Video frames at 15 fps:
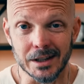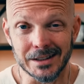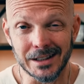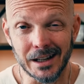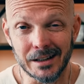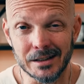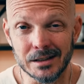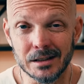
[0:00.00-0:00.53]
It
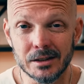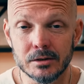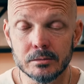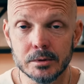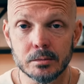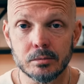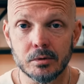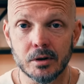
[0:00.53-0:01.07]
takes a little
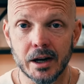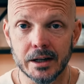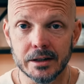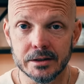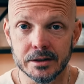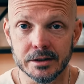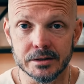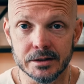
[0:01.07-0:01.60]
bit of
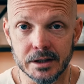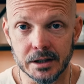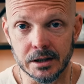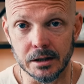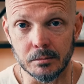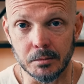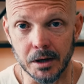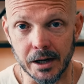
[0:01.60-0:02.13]
practice to get
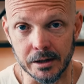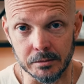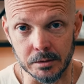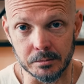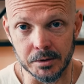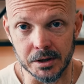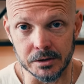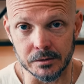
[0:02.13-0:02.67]
the
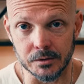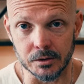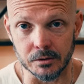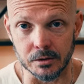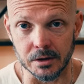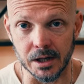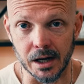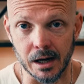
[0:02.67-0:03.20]
embodiment piece if you don't
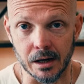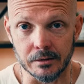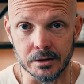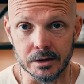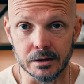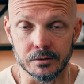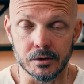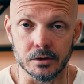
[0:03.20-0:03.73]
already have
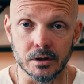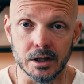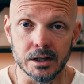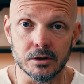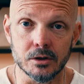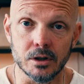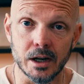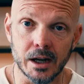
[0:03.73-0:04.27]
it. If you're
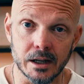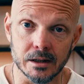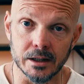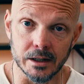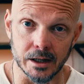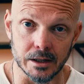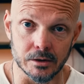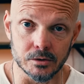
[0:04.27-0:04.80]
in your head
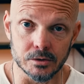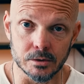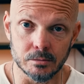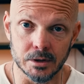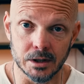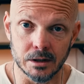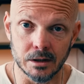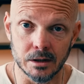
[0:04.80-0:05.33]
like I used to
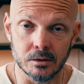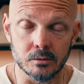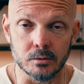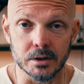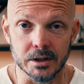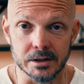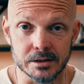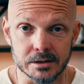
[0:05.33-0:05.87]
be,
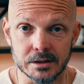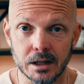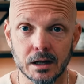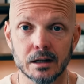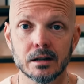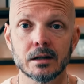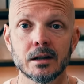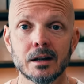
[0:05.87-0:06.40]
really
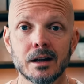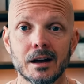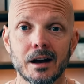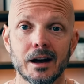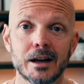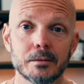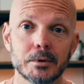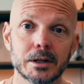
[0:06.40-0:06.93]
stuck.
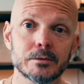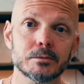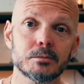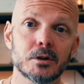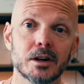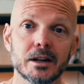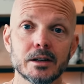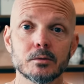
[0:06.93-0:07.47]
"Hi, my name's
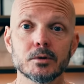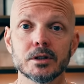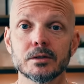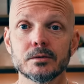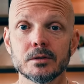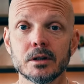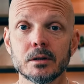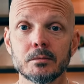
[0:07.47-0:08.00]
Brian. Where are you
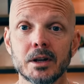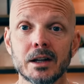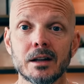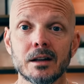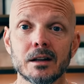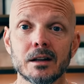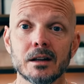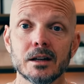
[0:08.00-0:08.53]
from?"
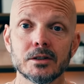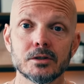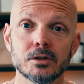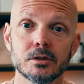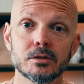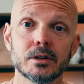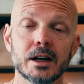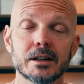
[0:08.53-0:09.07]
And you
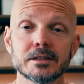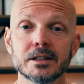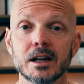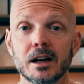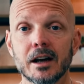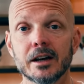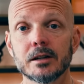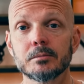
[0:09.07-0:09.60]
don't know how to say
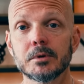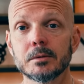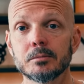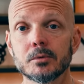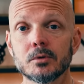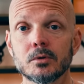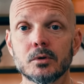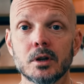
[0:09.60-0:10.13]
hi to
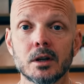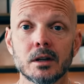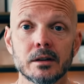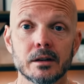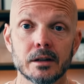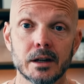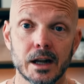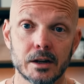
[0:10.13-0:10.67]
people
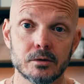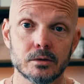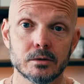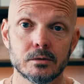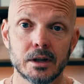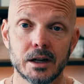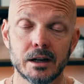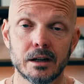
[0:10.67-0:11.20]
the natural
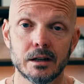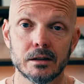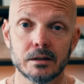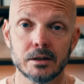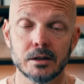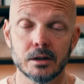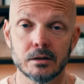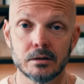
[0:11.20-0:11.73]
way,
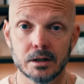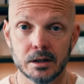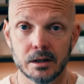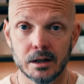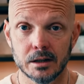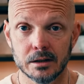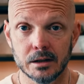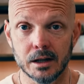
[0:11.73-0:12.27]
you know, and,
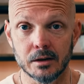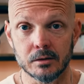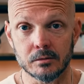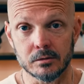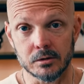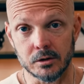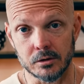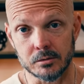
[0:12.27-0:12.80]
and,
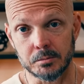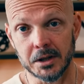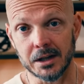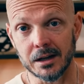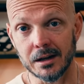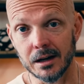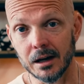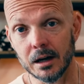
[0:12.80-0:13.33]
and you're
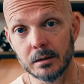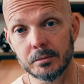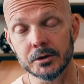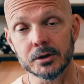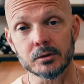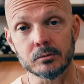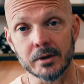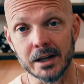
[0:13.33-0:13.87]
speaking up
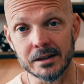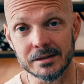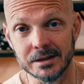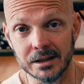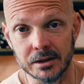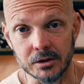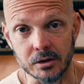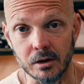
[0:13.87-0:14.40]
and you're
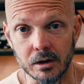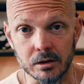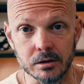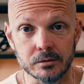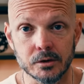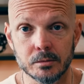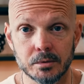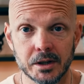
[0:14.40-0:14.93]
racing and you're all
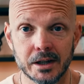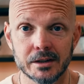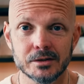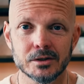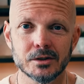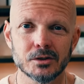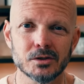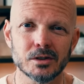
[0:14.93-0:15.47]
over the place.
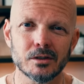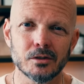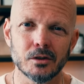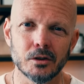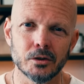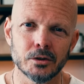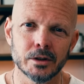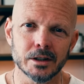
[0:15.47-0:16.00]
Then you start
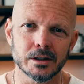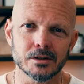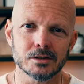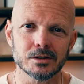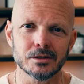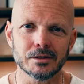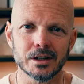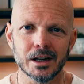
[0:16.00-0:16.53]
learning to
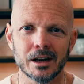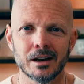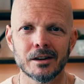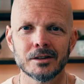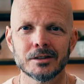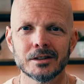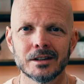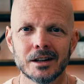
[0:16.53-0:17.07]
slow
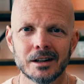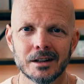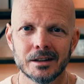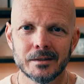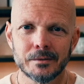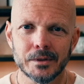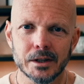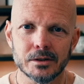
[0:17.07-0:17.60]
down.
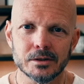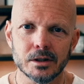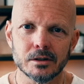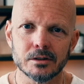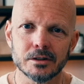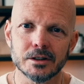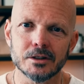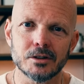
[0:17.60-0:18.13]
You start
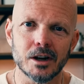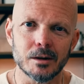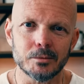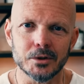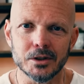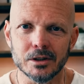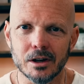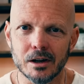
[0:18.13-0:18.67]
learning to drop
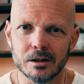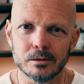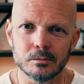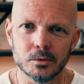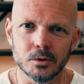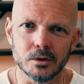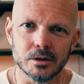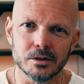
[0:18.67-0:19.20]
into your heart
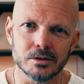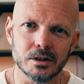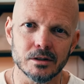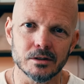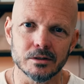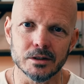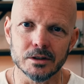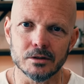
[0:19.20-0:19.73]
more. You start
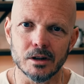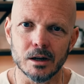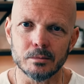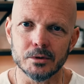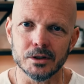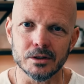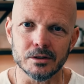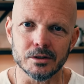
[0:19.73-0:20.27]
learning to
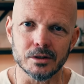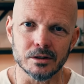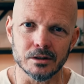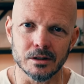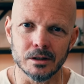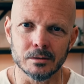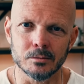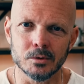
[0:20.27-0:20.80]
drop into your
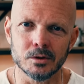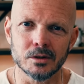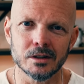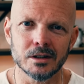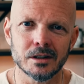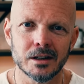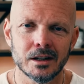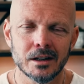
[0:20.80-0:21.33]
turn on
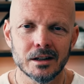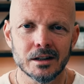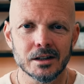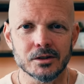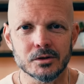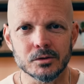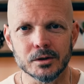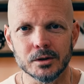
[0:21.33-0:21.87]
more,
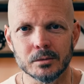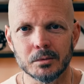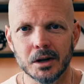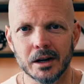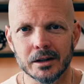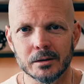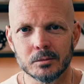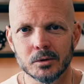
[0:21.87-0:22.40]
enjoy your
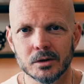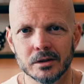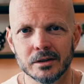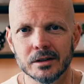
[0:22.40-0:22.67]
body more.